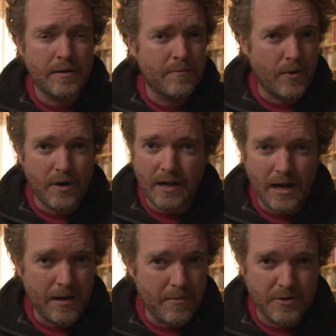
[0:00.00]
boy,
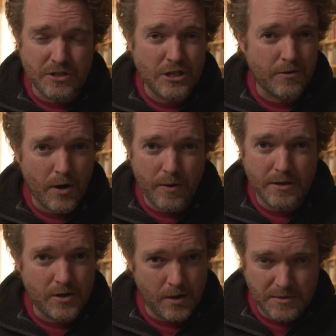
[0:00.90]
I am just throwing
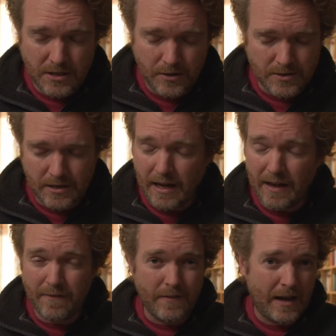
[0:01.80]
terms at you
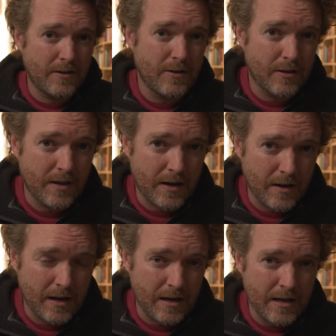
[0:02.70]
today. Value
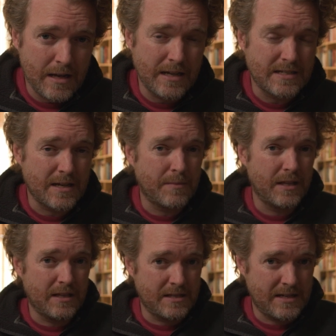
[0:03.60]
theory is
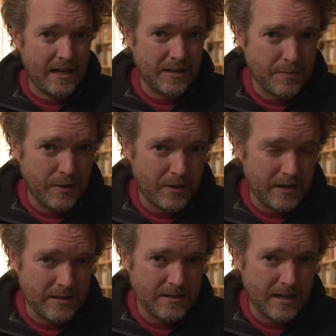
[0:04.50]
something that Dallas Willard
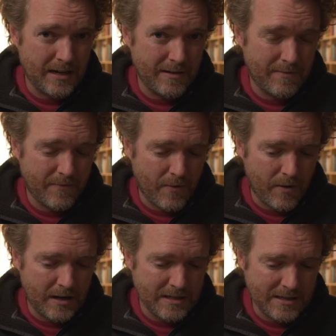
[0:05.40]
has done
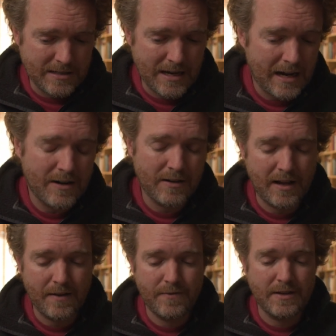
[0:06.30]
for his entire
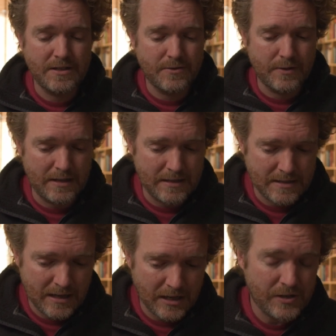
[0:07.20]
life. He's doing a
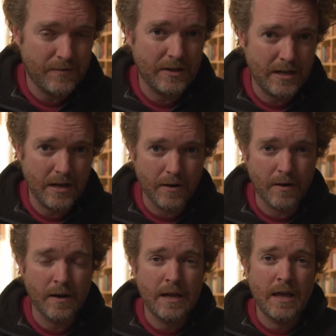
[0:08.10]
touch of it
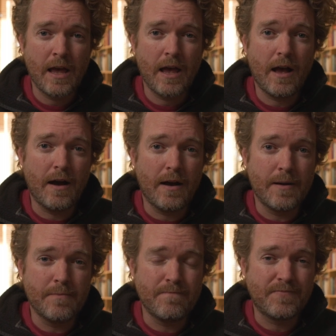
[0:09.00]
here.
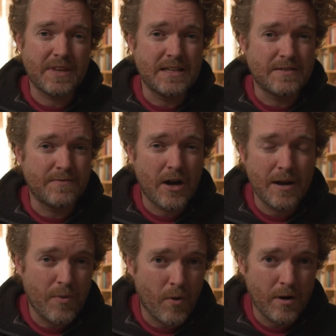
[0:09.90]
It's very
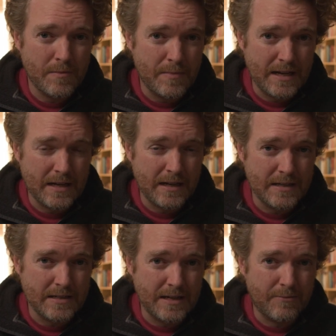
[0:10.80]
important
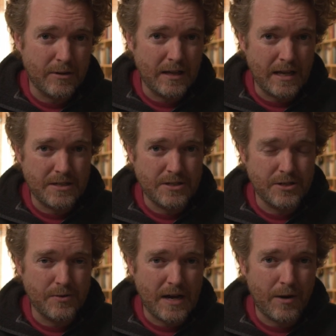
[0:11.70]
because it relates
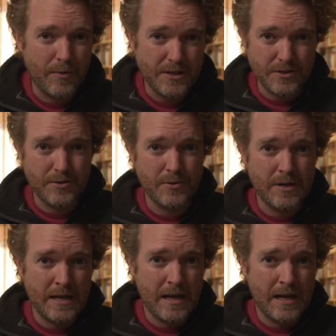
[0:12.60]
to how we do